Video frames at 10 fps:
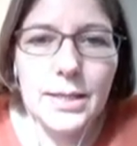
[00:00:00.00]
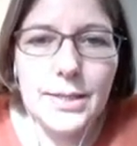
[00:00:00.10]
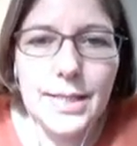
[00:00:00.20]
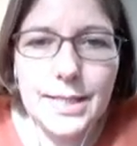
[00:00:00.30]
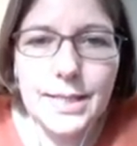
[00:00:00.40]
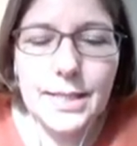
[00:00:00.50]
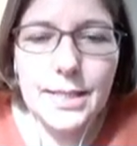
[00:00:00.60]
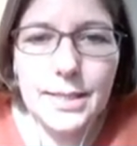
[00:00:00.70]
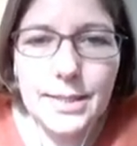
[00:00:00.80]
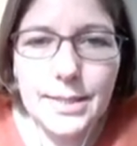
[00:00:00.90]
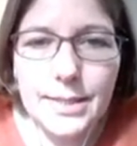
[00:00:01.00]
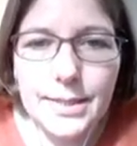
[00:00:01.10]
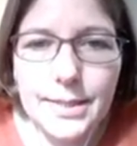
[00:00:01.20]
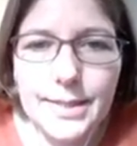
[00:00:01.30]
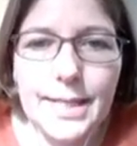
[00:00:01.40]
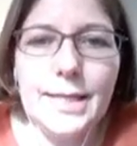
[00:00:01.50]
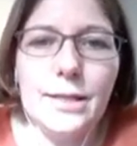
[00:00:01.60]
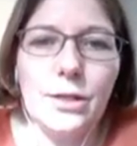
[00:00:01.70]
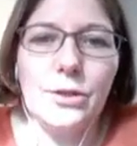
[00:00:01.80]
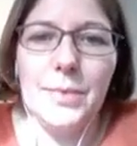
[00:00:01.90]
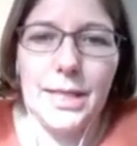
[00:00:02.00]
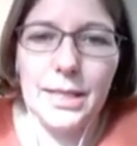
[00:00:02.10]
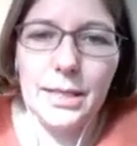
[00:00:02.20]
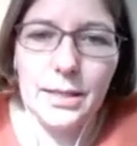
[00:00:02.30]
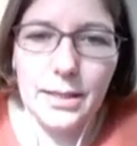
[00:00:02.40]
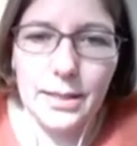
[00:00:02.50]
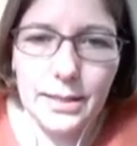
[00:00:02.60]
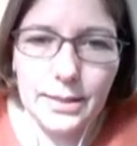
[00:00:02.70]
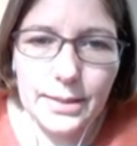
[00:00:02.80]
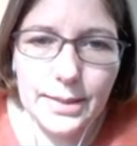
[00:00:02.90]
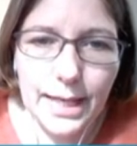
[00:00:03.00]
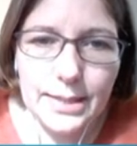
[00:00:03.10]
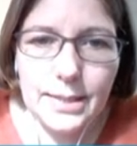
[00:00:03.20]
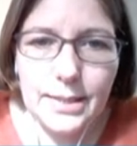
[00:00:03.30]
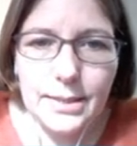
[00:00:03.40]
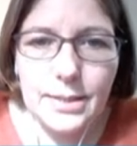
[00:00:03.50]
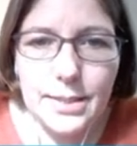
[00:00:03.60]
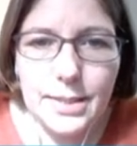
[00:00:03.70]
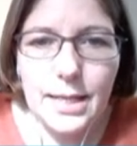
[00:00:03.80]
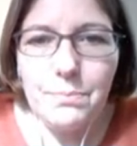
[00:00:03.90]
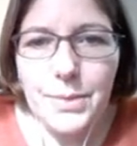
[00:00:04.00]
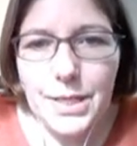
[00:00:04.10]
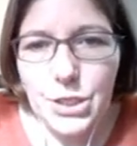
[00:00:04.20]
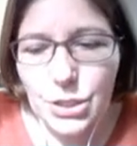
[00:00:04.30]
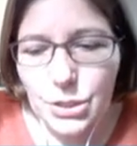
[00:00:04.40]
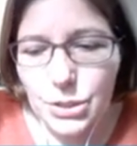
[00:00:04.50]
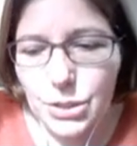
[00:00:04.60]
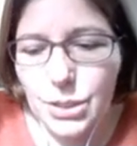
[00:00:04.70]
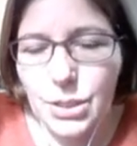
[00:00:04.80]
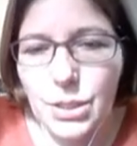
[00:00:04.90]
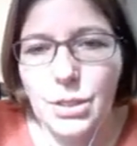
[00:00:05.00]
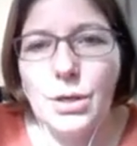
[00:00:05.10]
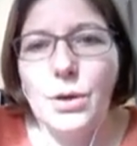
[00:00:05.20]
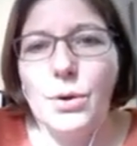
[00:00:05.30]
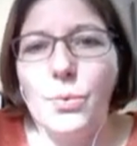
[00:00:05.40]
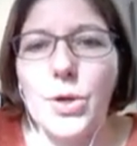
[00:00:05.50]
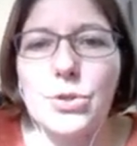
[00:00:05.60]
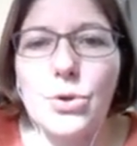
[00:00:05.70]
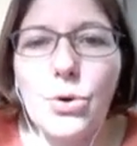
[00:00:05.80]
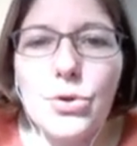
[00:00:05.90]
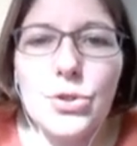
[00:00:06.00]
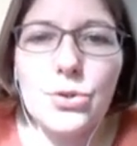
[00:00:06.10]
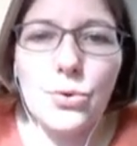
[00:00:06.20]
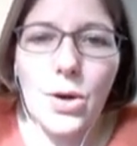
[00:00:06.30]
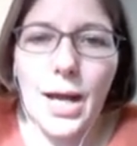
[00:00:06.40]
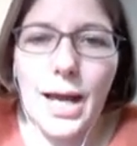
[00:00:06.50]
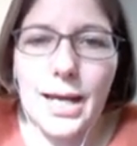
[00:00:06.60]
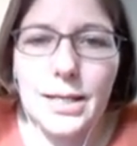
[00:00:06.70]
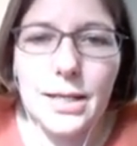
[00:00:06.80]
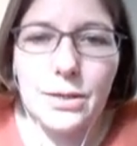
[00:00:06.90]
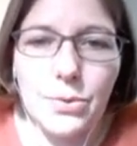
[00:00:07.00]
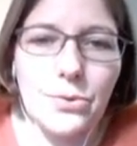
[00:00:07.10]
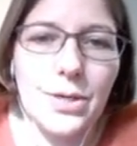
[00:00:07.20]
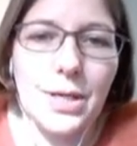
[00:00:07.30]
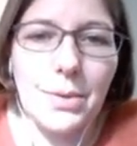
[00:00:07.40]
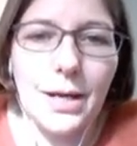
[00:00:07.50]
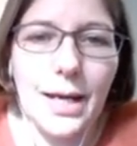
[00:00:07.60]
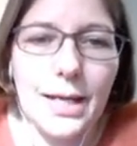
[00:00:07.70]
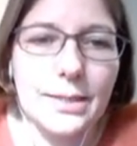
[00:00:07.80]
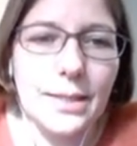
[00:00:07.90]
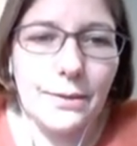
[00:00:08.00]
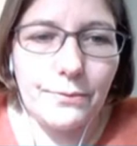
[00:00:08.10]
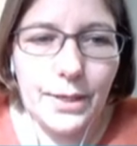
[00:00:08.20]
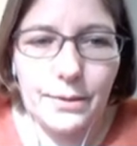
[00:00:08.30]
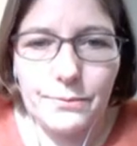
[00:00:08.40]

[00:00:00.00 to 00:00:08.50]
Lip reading: this did not mean that the same patient was also highly recruitable at day 5.